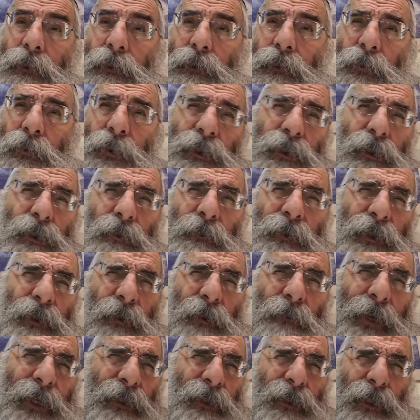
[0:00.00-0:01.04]
So where's the
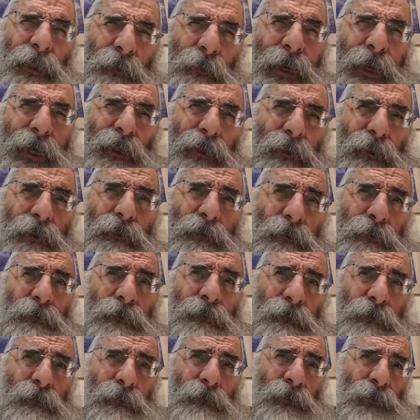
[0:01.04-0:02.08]
milamata lamaila?
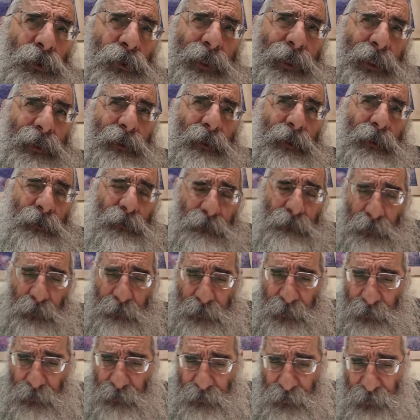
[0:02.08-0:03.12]
We'll get there. The
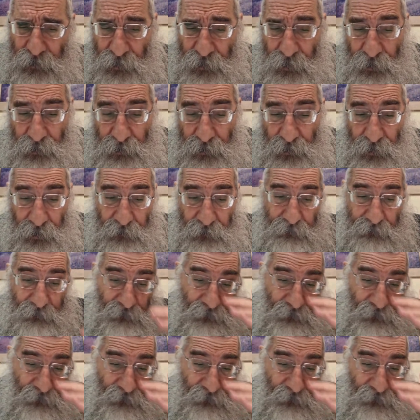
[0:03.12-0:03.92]
Rabbi will discuss that.